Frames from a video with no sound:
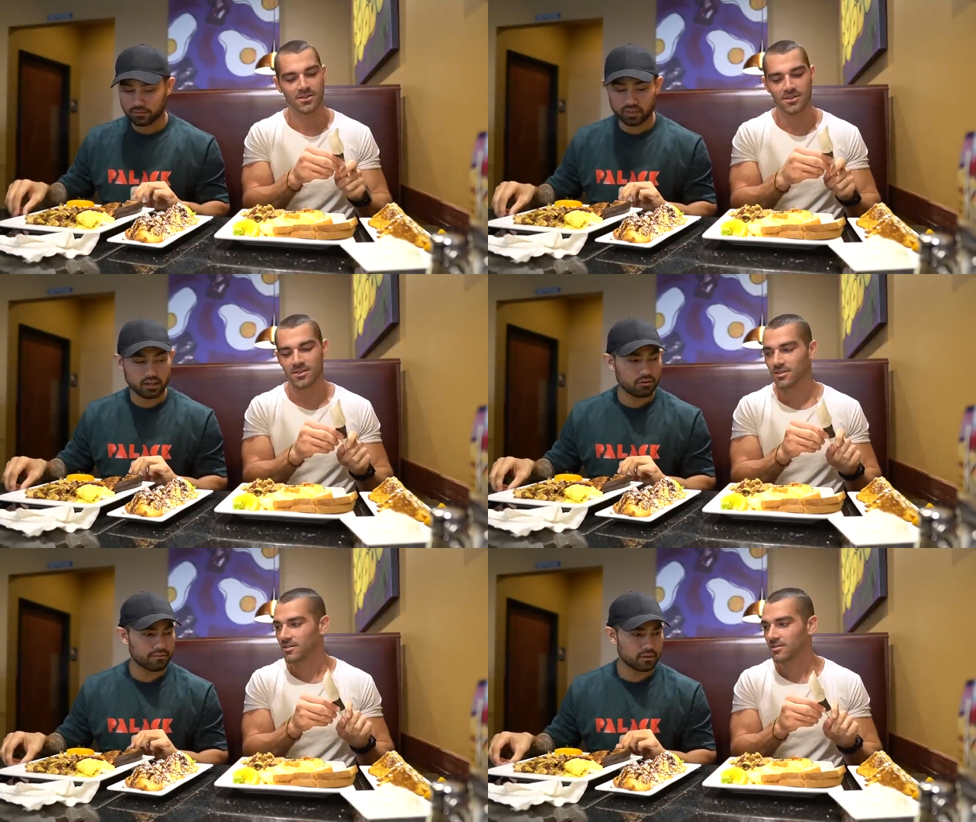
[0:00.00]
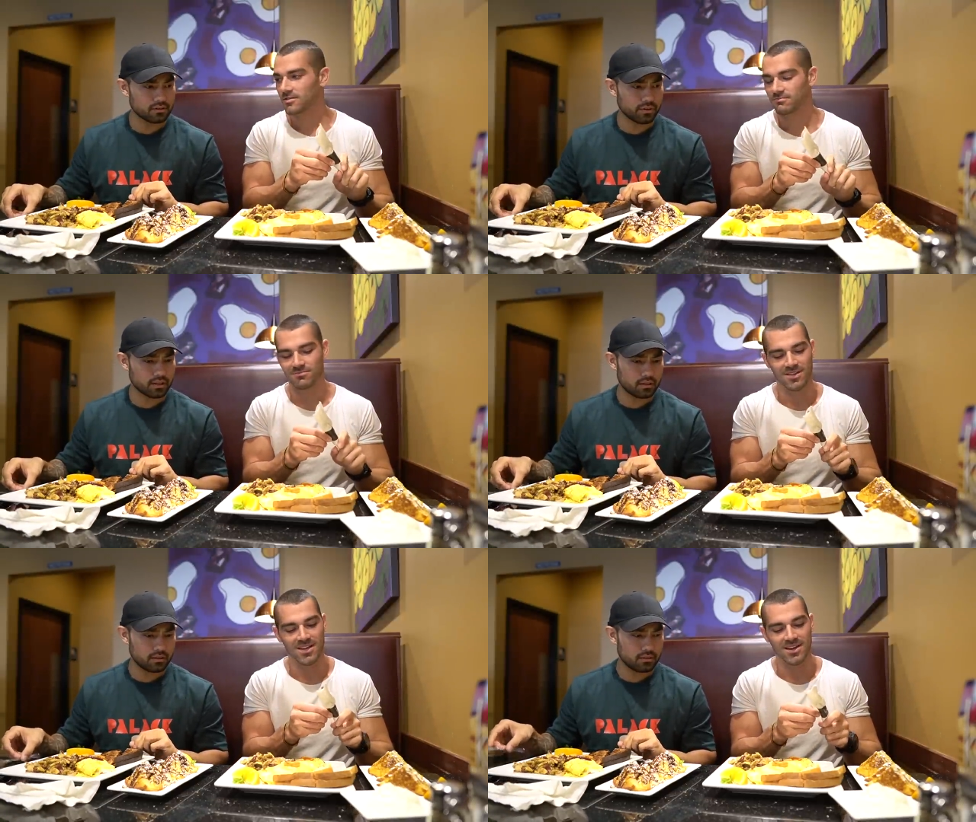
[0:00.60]
Speaker 1: What are you going first
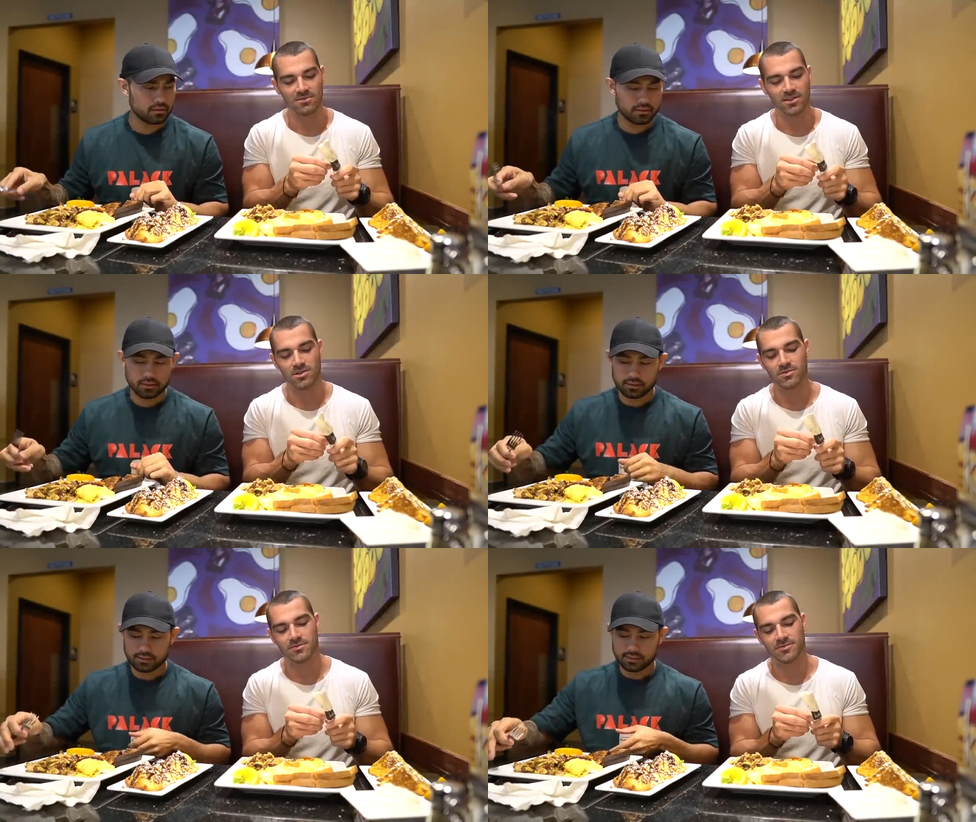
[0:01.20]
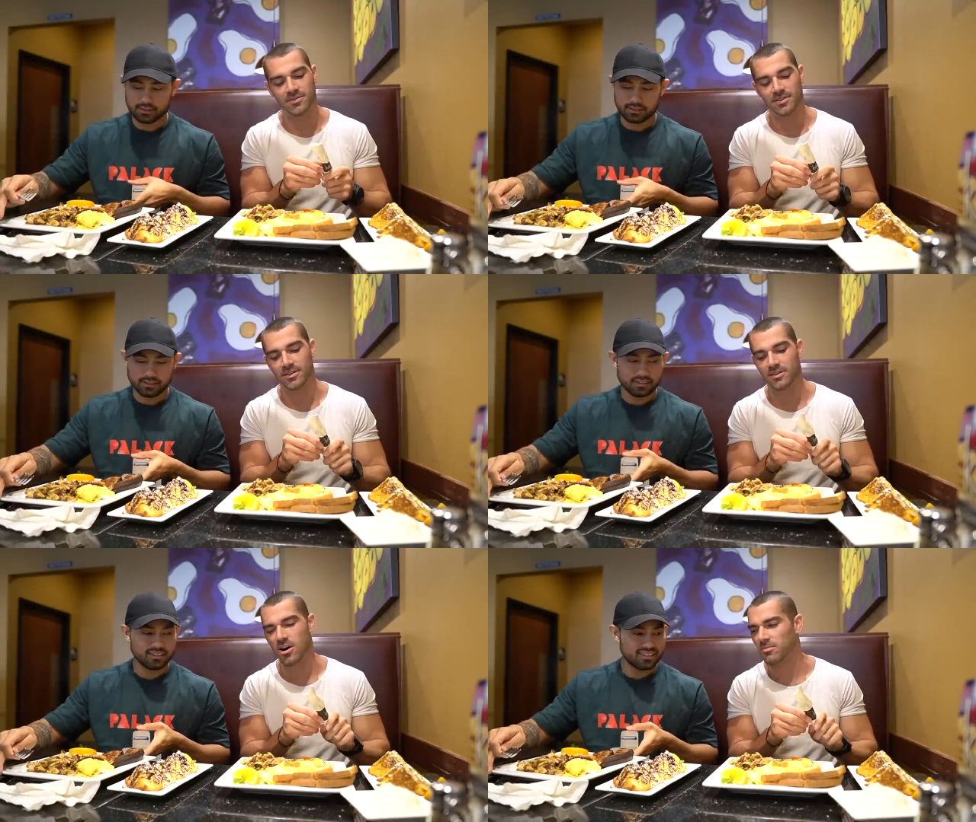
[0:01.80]
with? I
Speaker 2: don't want to go for
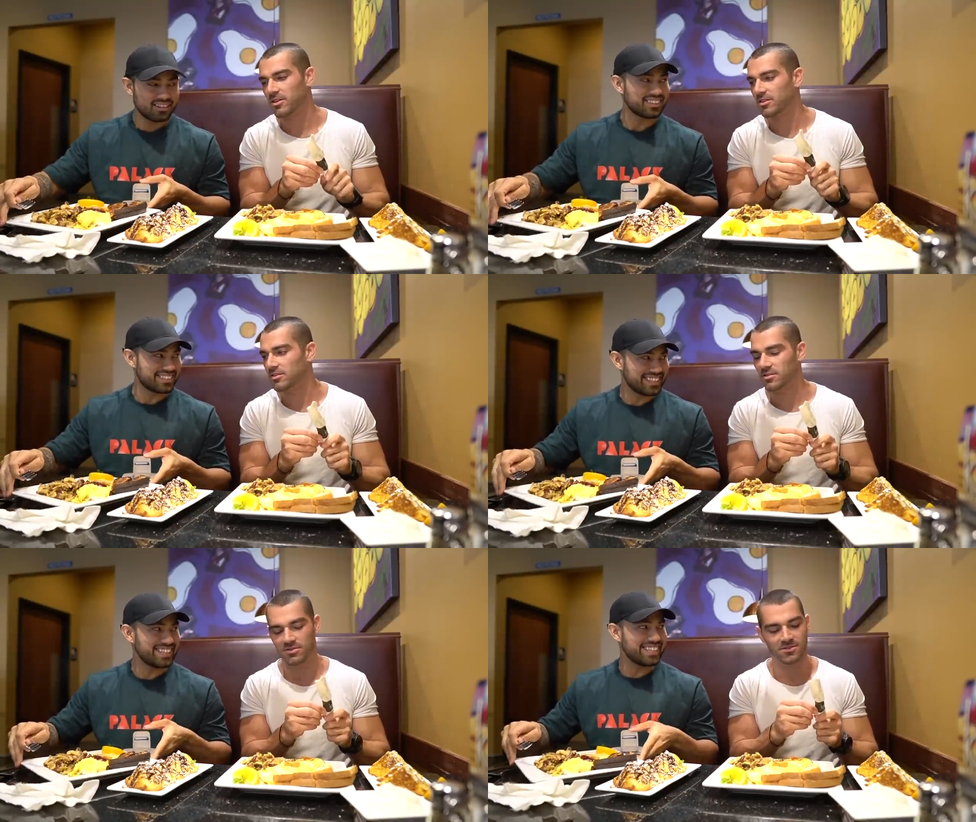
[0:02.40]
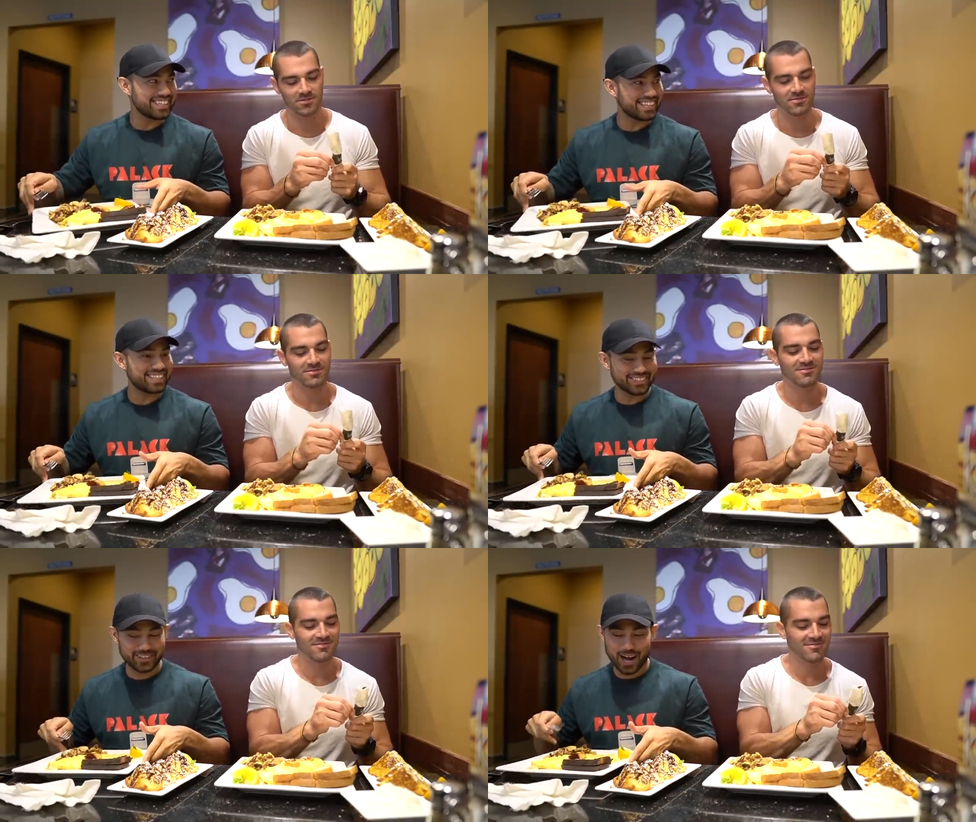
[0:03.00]
the omelet.
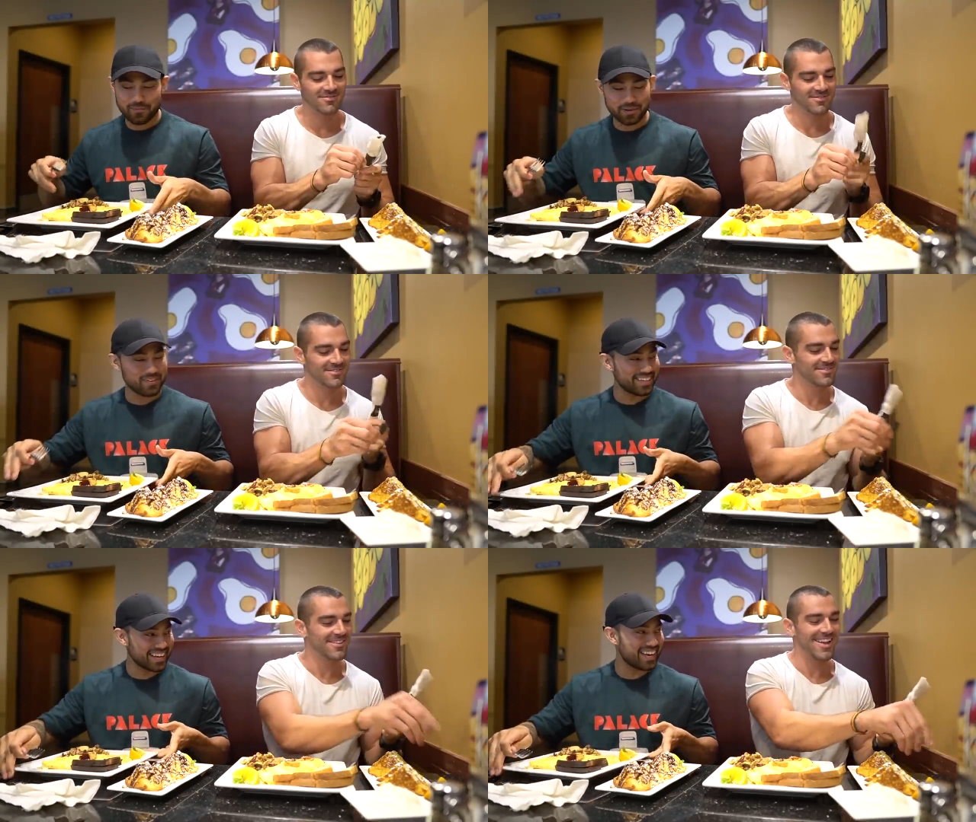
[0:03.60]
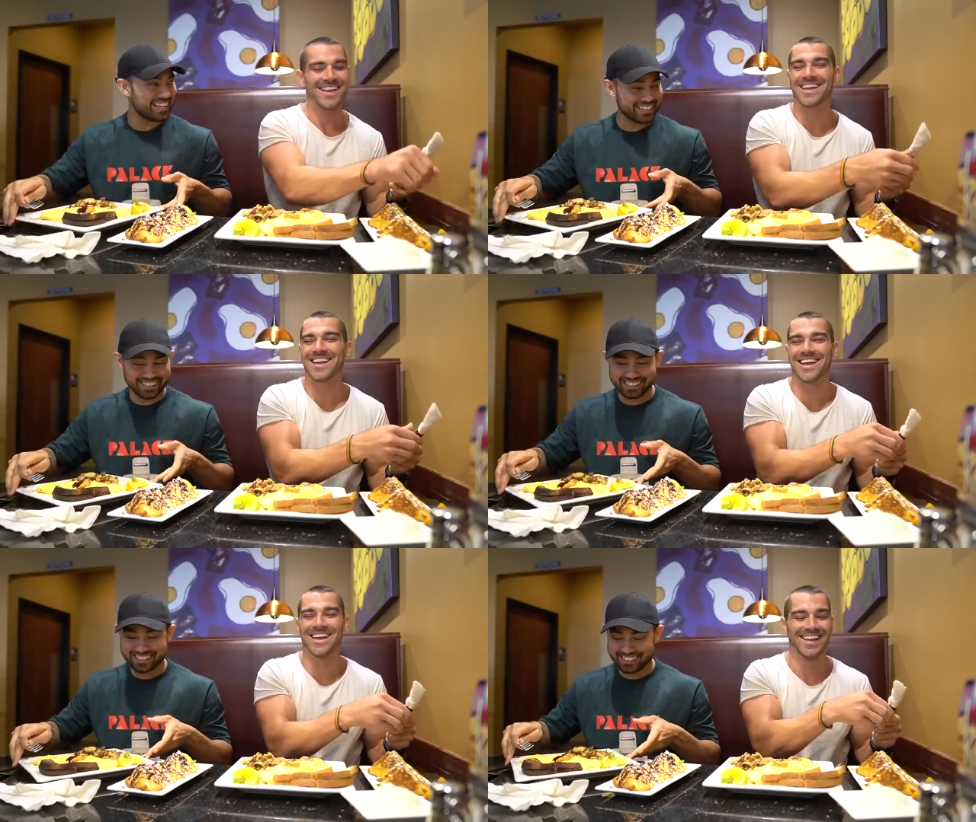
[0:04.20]
Speaker 1: Yeah, you copied me again.
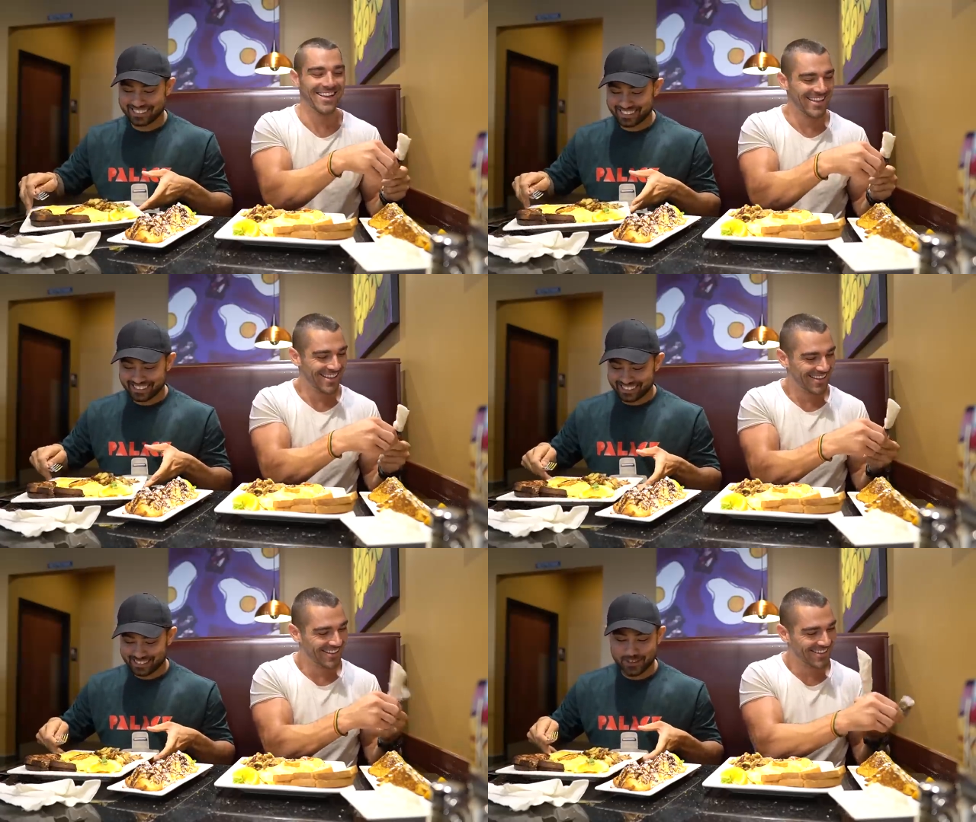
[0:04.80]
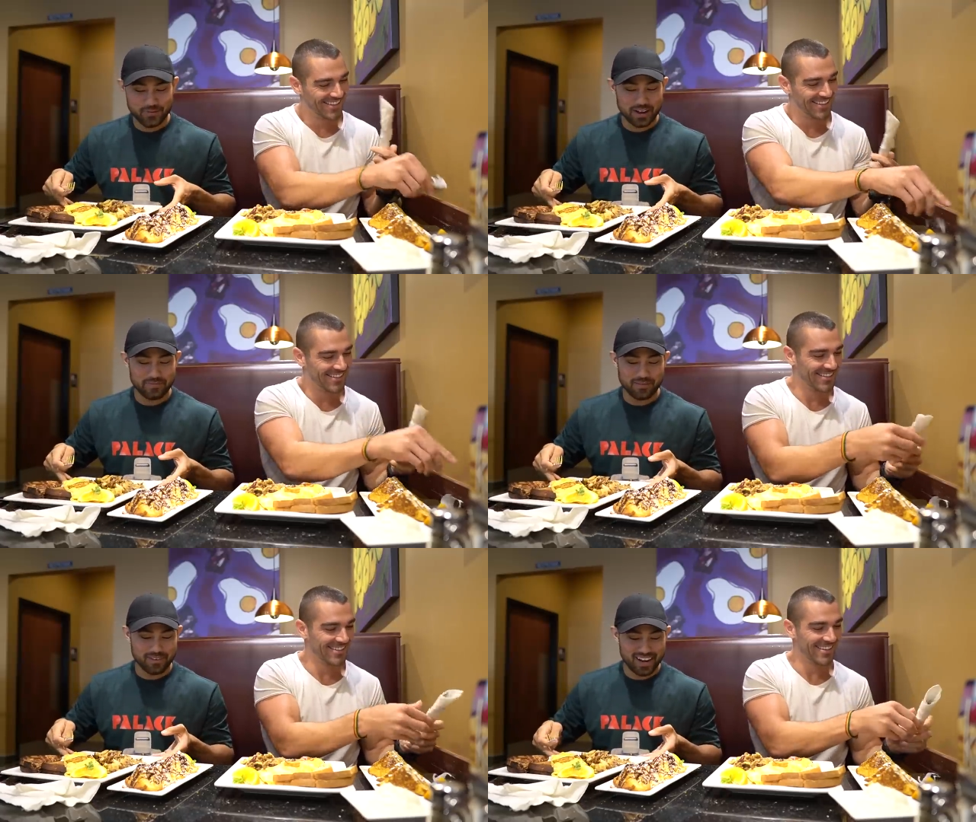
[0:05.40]
You
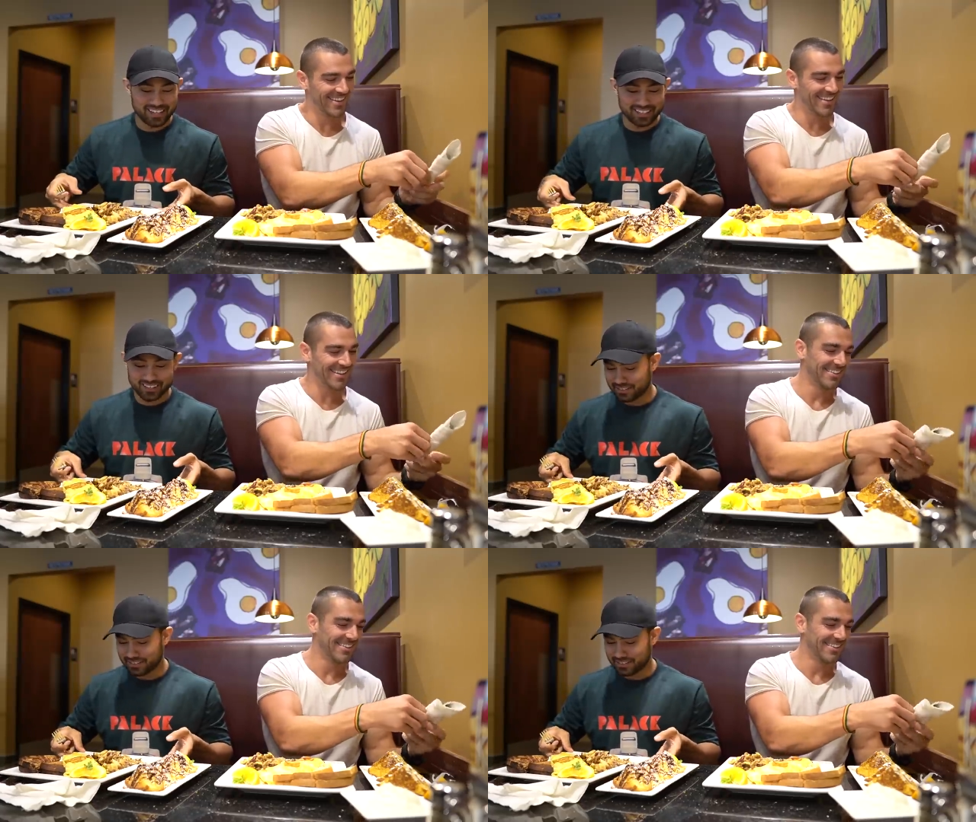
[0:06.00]
read my mind.